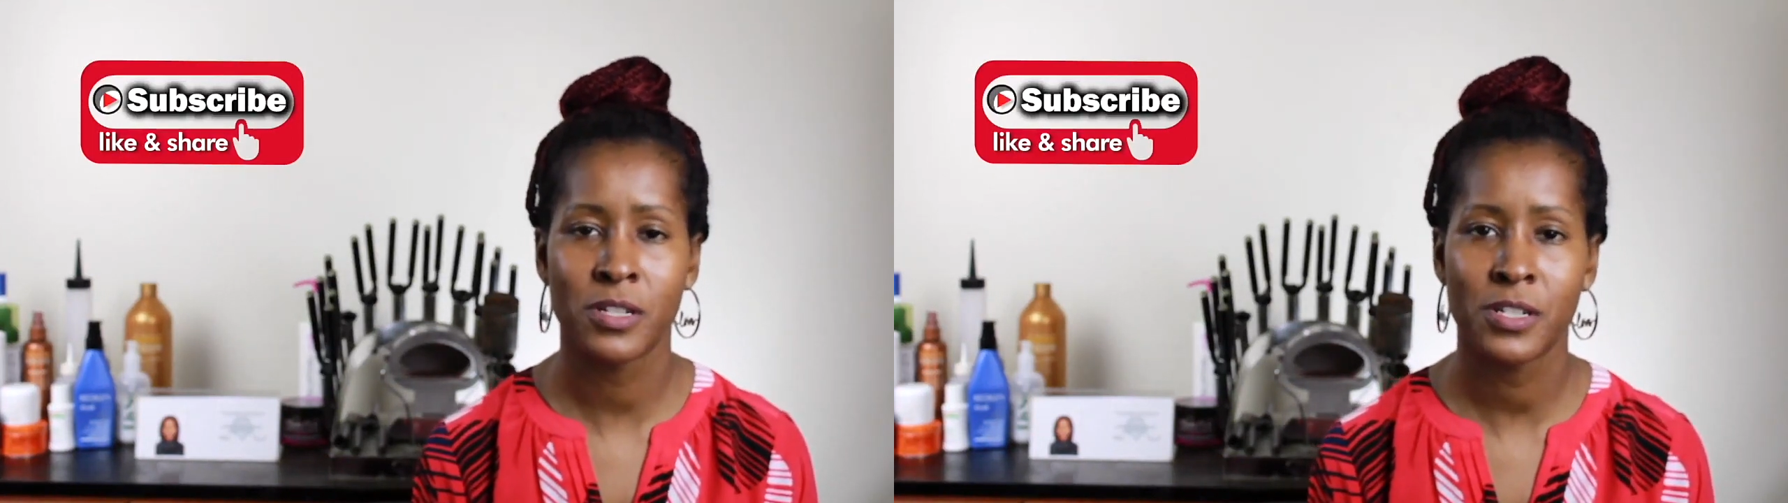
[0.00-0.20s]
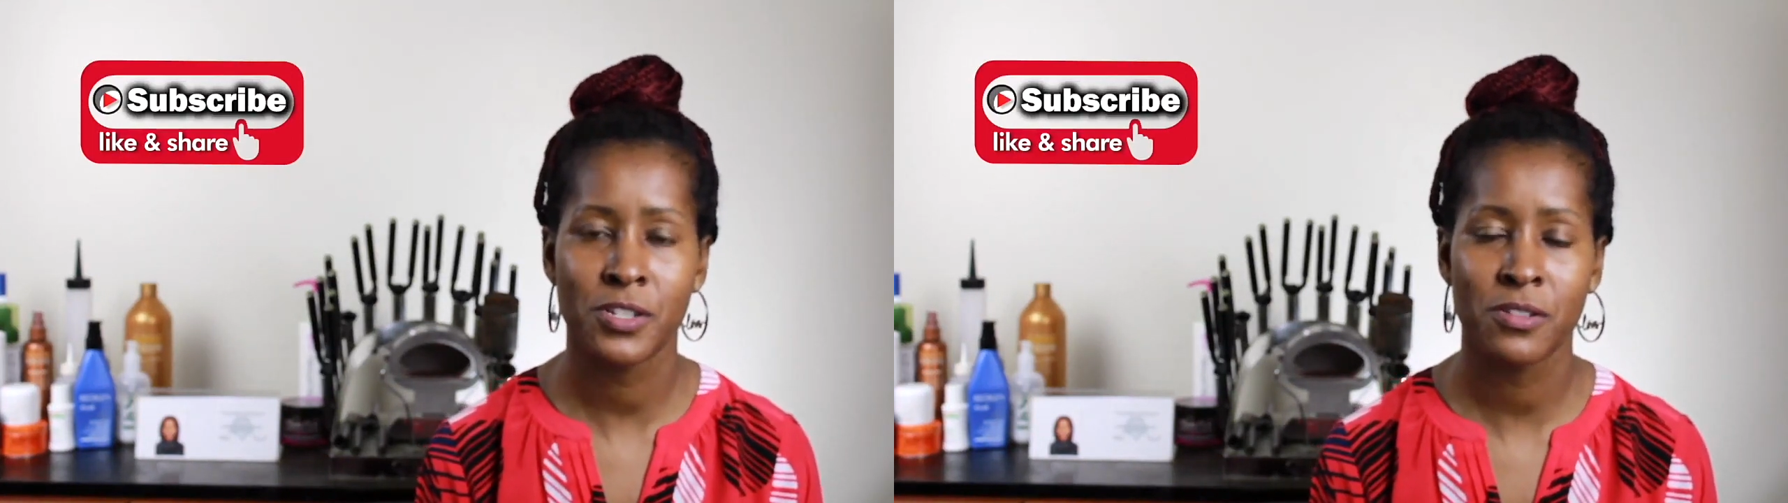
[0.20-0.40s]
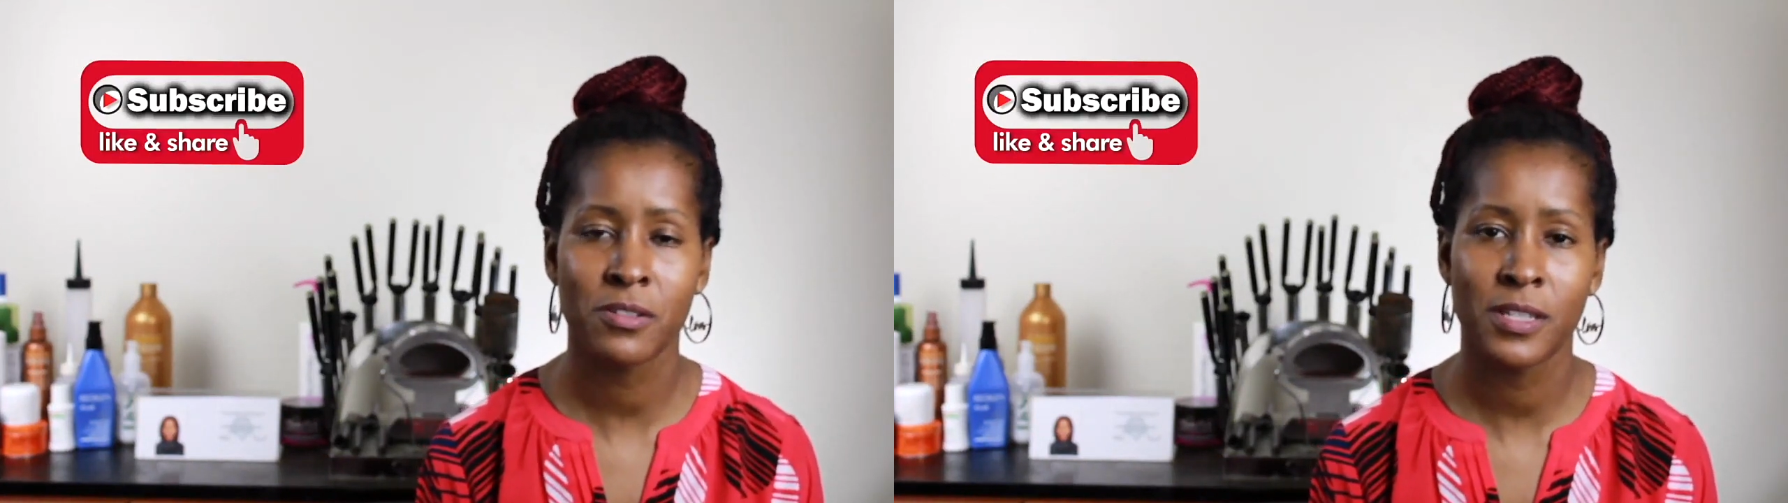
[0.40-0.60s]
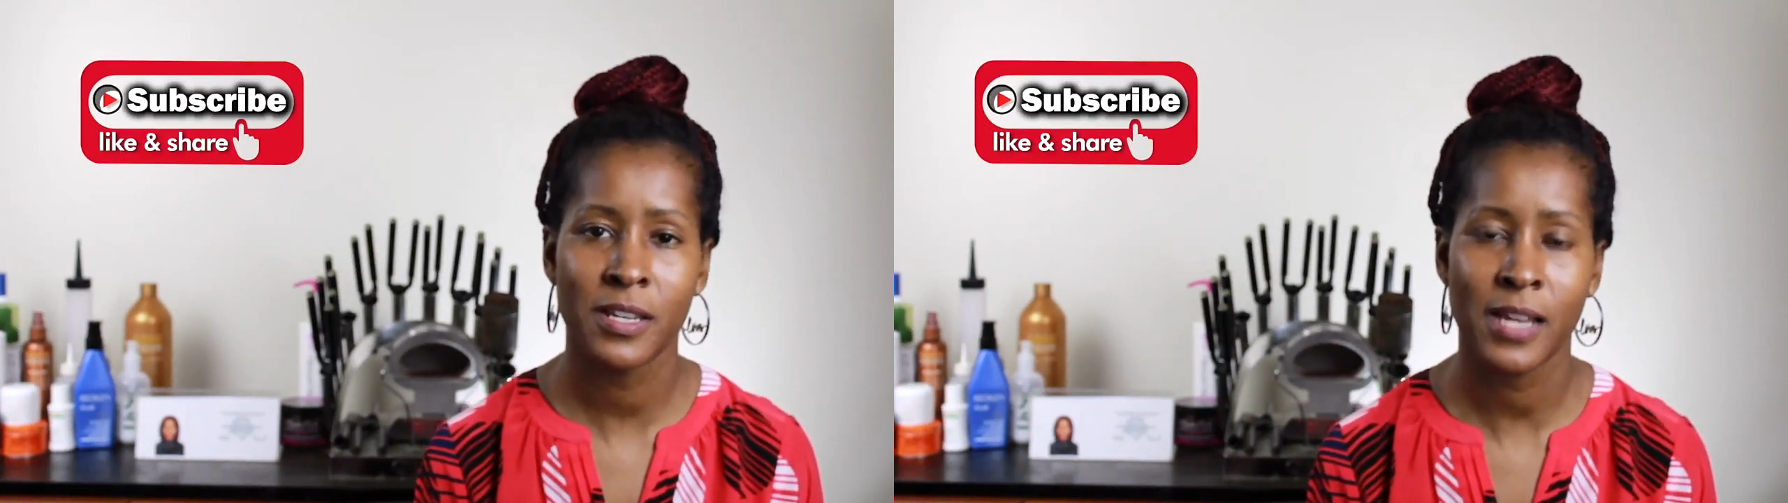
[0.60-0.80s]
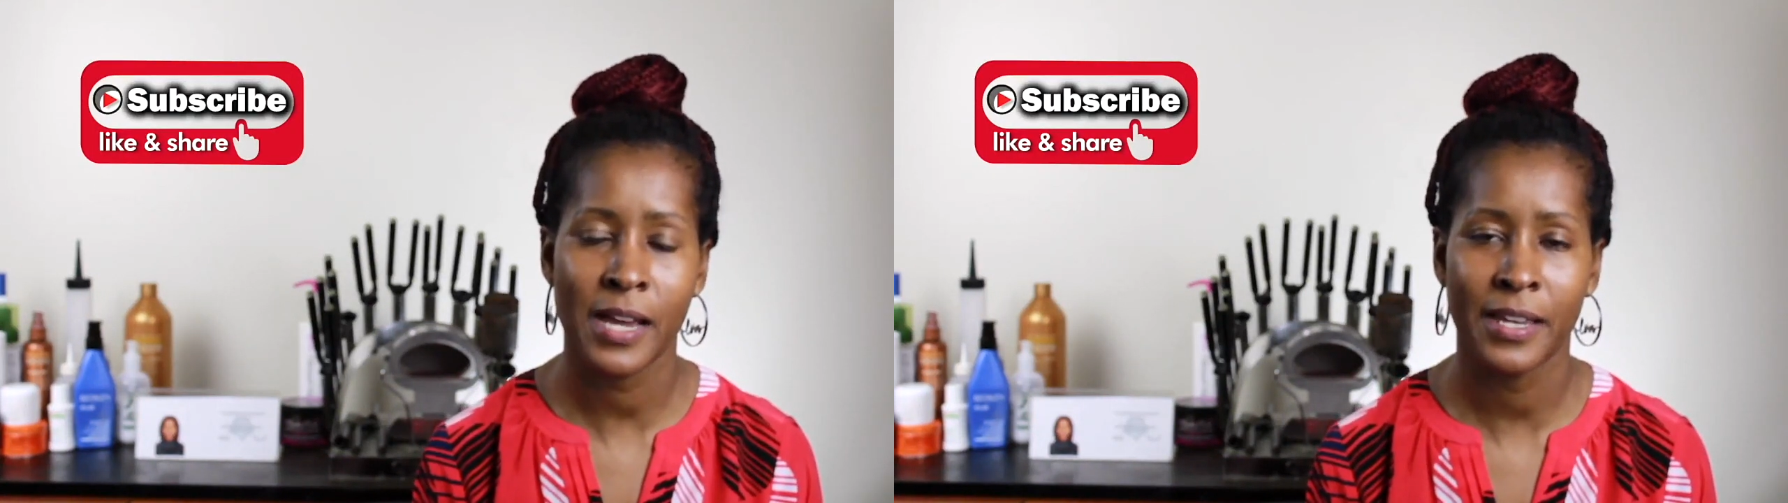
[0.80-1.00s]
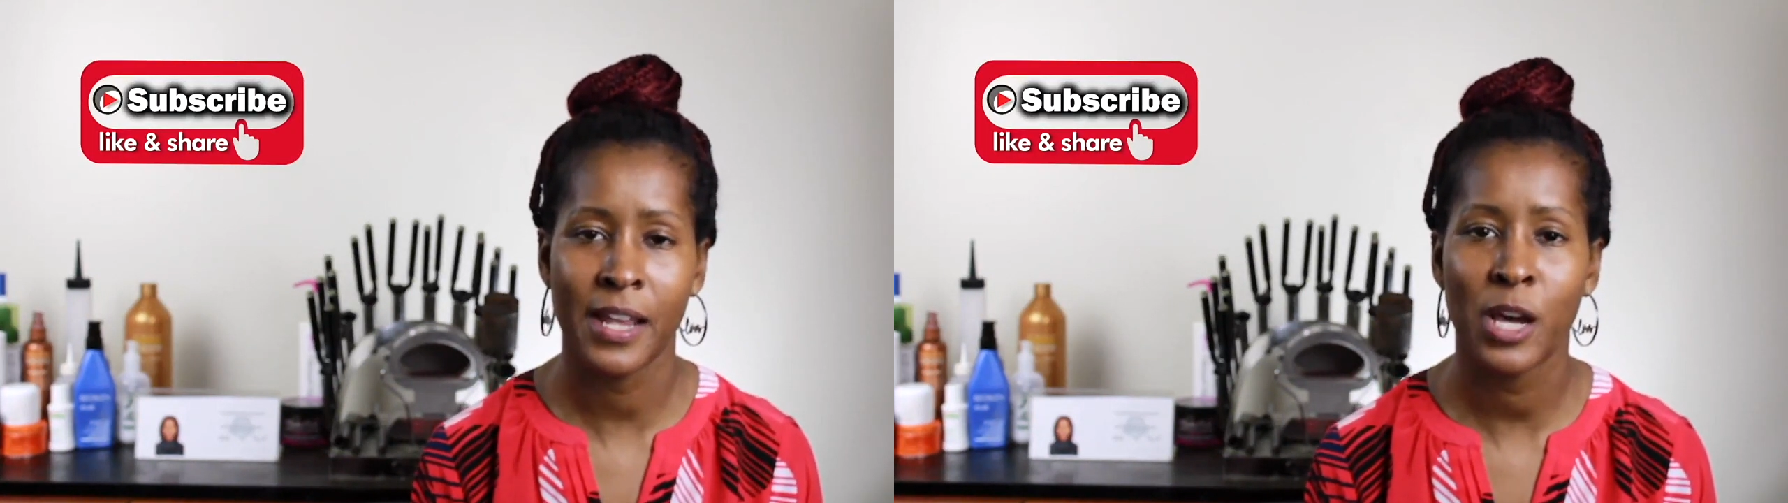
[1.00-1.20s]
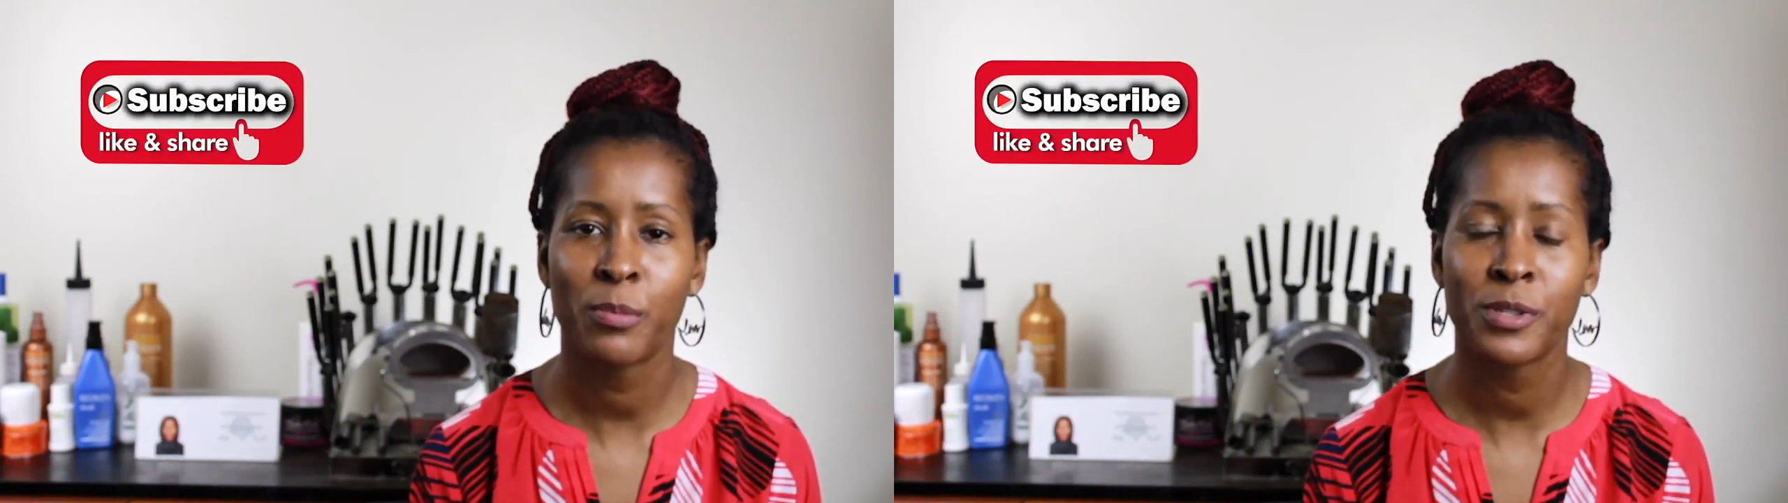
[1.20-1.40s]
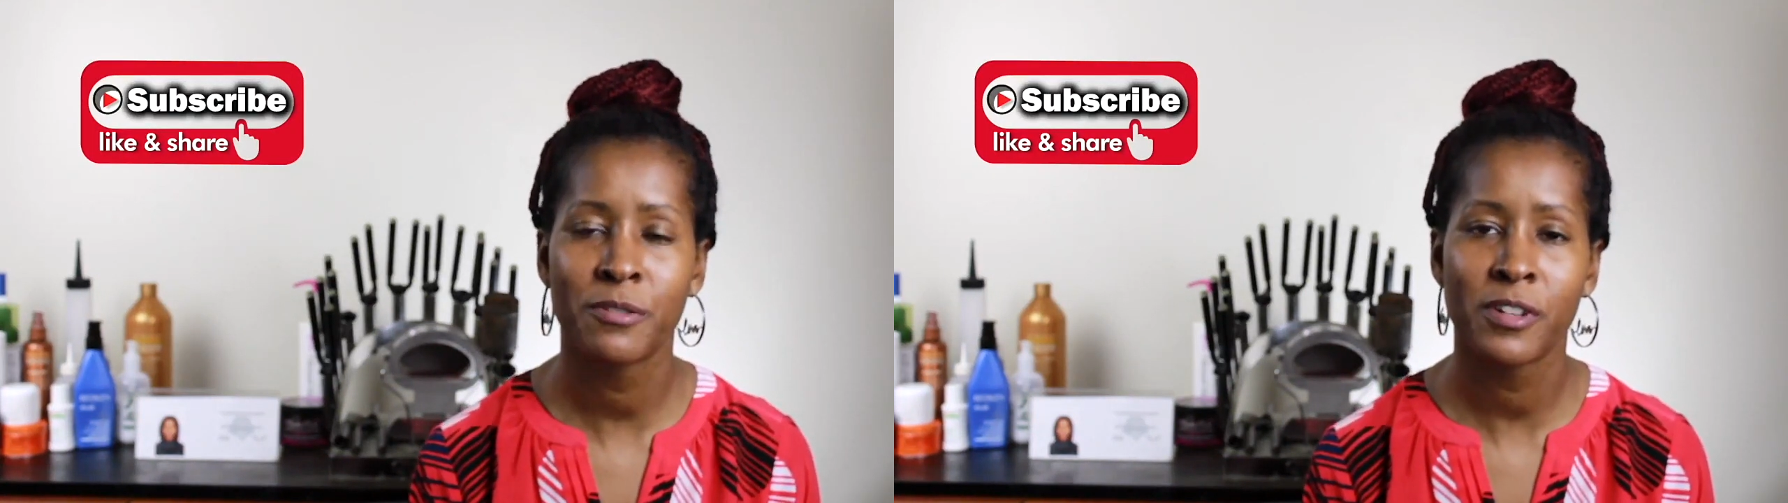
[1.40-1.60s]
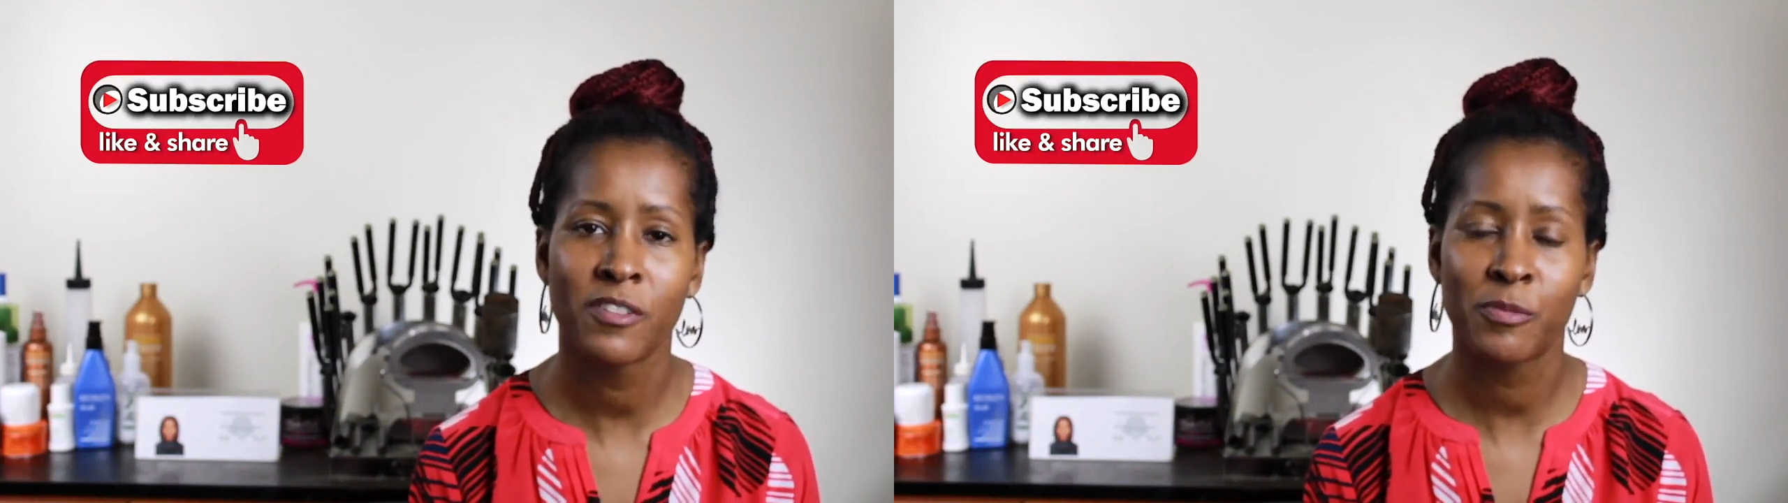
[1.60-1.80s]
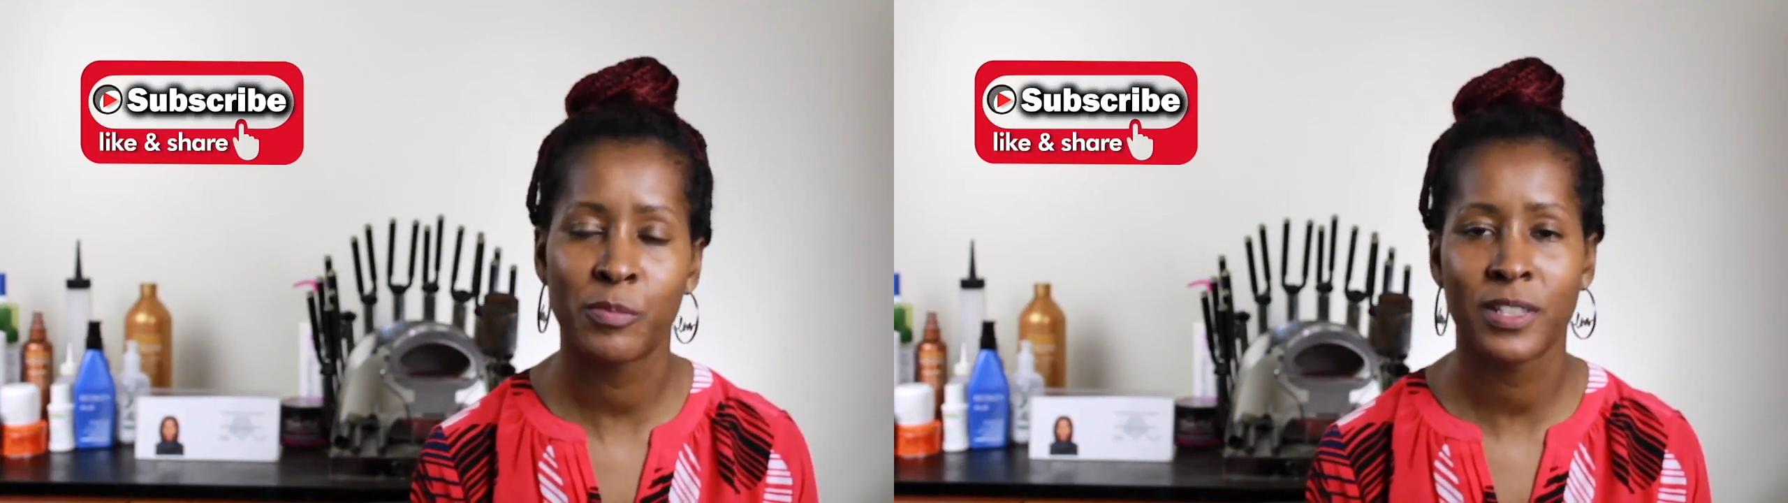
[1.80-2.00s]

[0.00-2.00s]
additional things I can help you with,